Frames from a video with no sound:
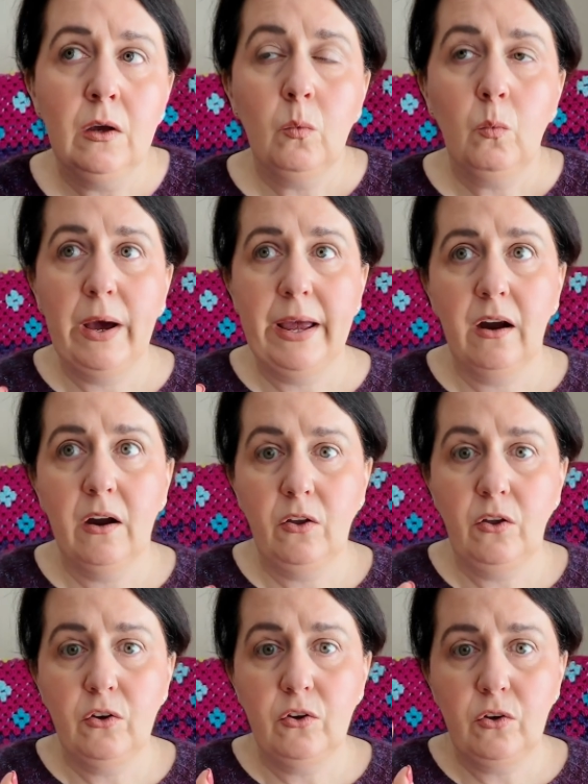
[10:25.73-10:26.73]
where
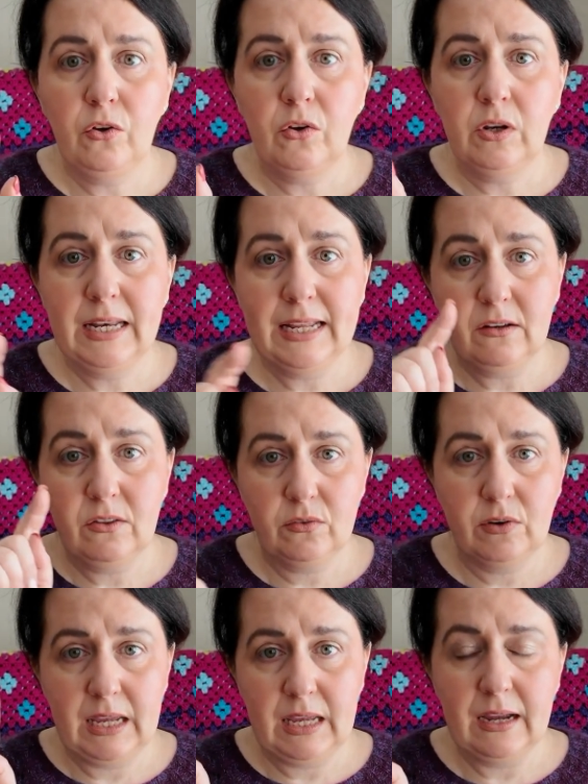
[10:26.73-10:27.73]
you knit
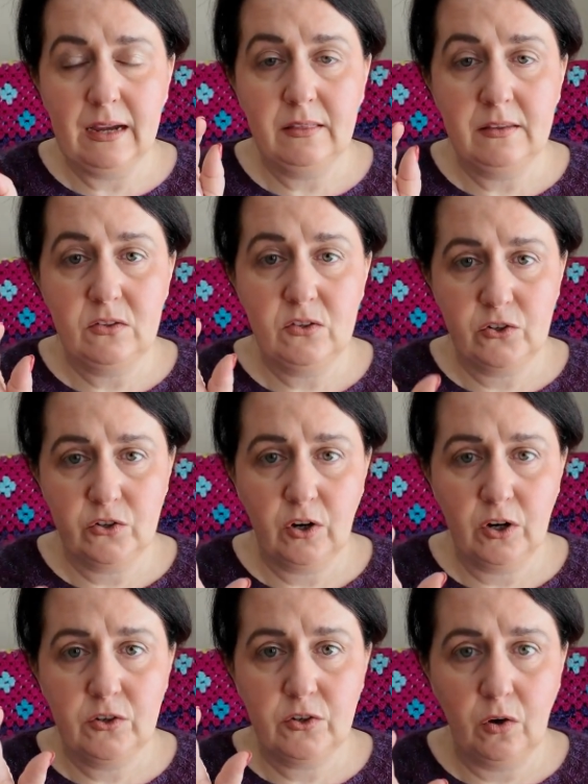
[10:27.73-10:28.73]
3 at the
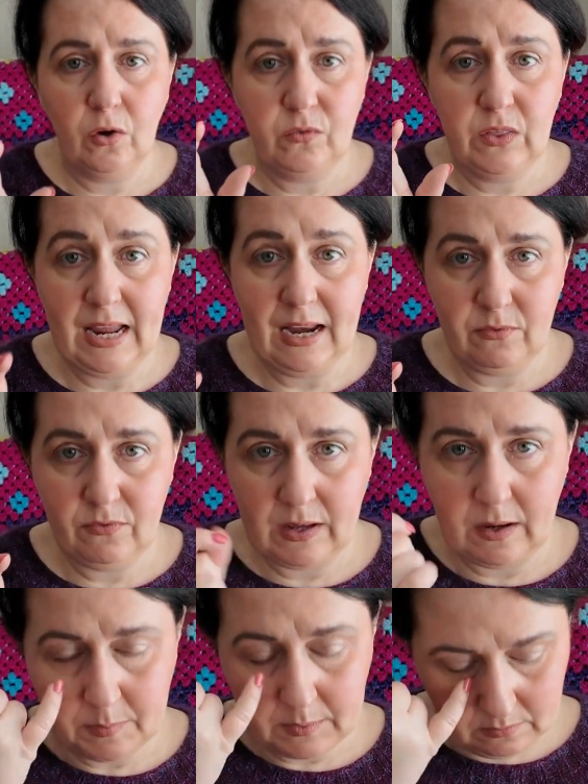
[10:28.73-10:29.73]
start of the heel
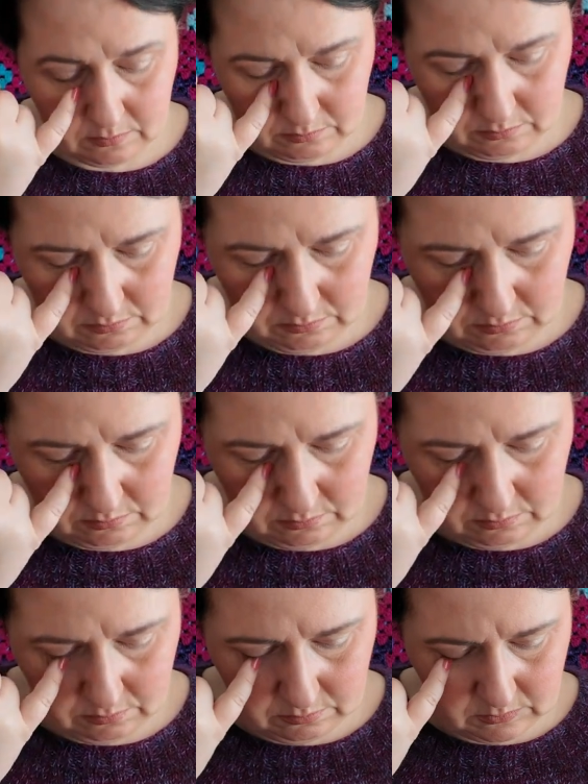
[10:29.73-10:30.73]
flap.
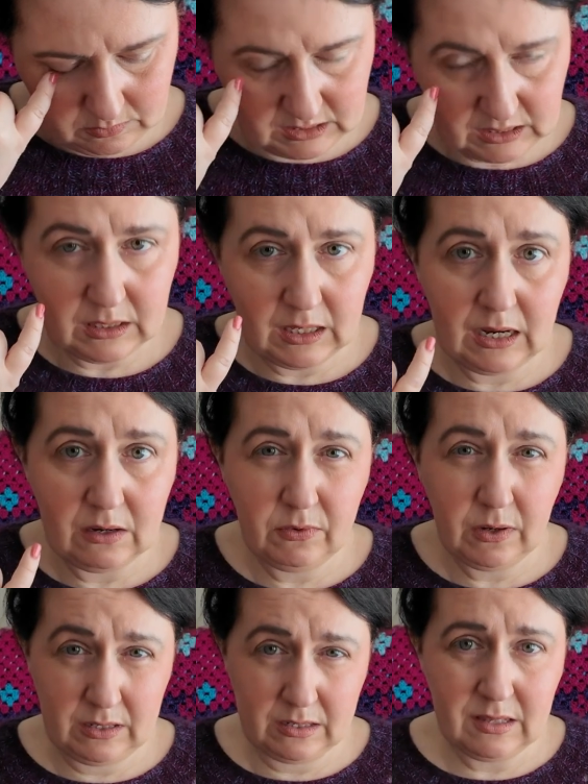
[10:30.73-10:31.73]
Is that the heel
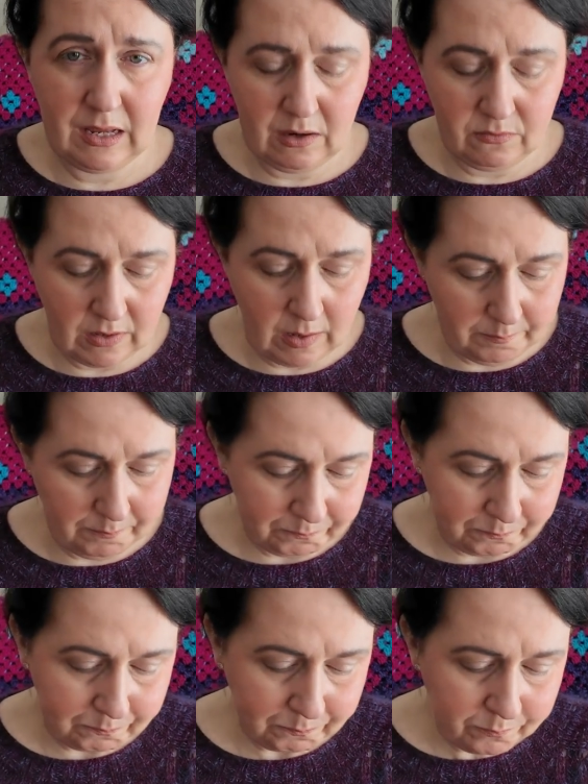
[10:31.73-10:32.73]
flap? It is the heel flap.
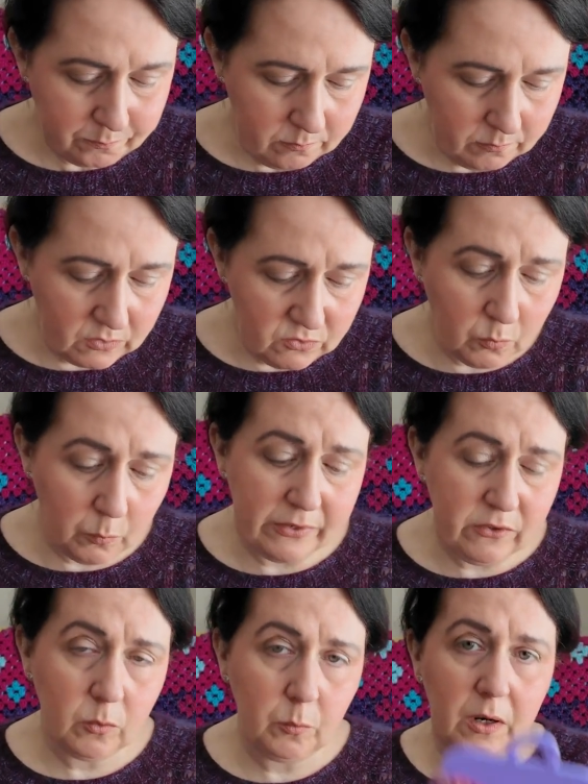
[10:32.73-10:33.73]
So when
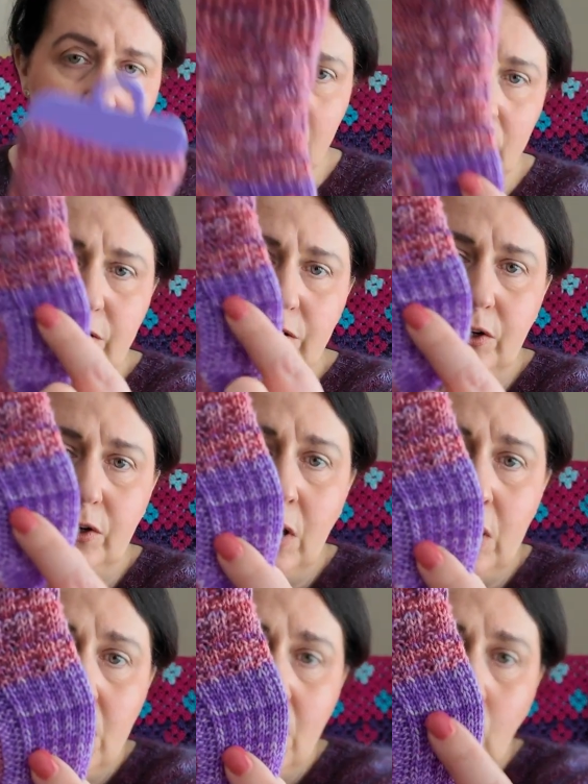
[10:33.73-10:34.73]
you're working your
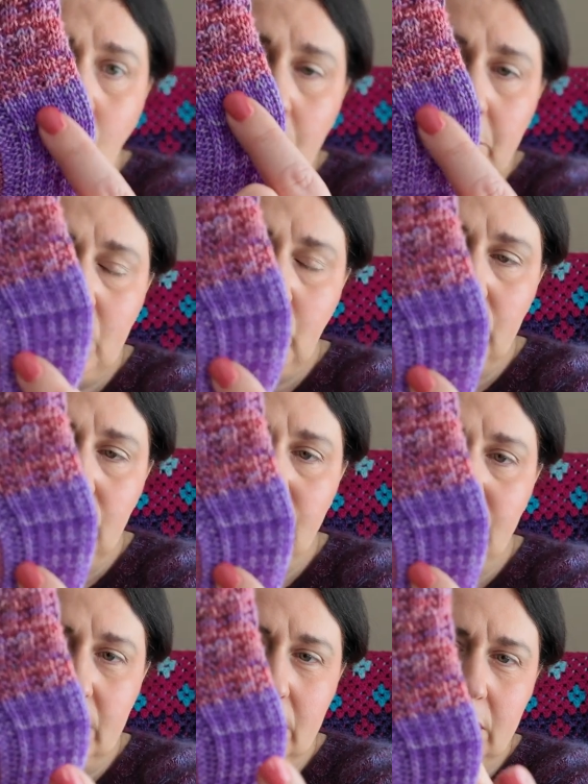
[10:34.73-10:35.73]
1 by 1
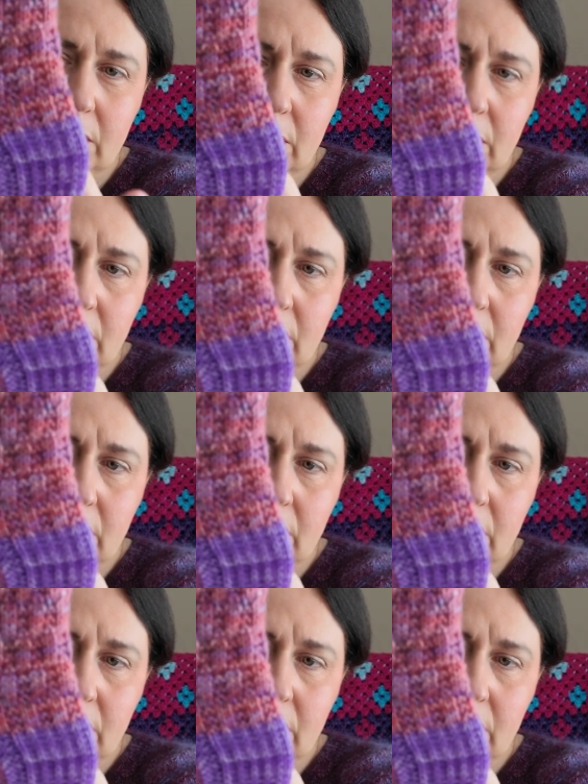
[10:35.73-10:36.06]
for the